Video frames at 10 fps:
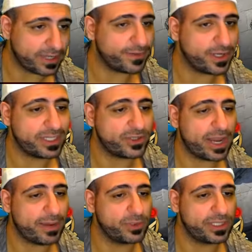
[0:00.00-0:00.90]
If you guys are
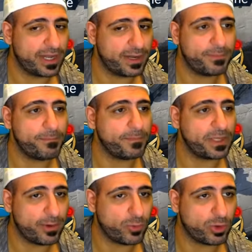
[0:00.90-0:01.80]
able to get him,
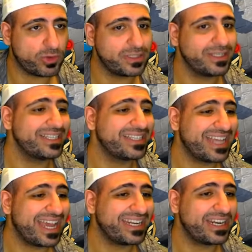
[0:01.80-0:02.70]
get Rotos. This guy's a
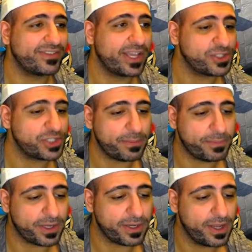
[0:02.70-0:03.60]
10 out of 10
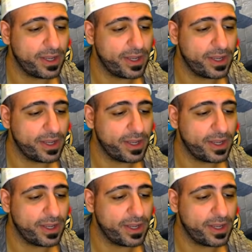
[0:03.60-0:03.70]
champion.